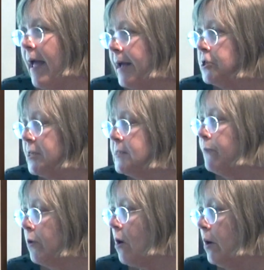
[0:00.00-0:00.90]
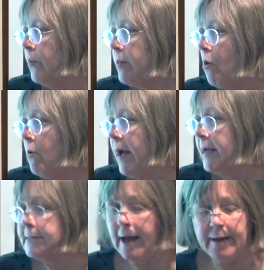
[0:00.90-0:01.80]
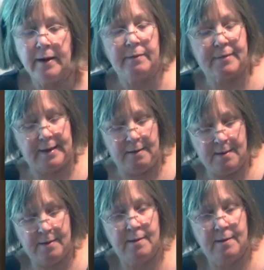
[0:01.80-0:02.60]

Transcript: anxious if we're going with the whole anxiety thing.